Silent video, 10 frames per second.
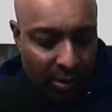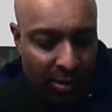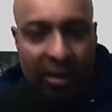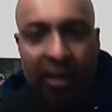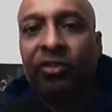
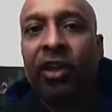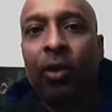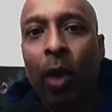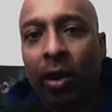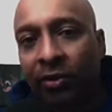Let's get
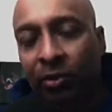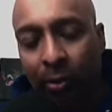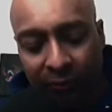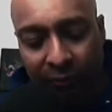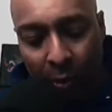right into
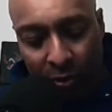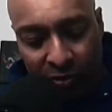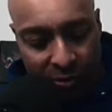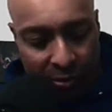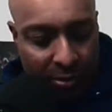it,
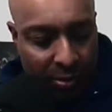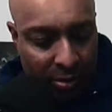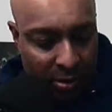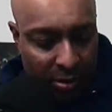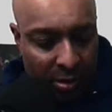folks.
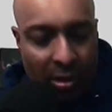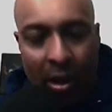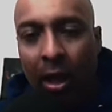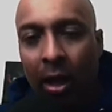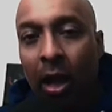
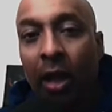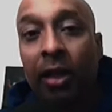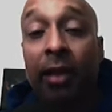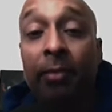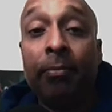
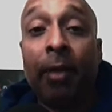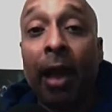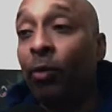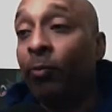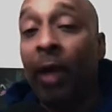Again, I
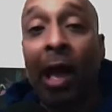don't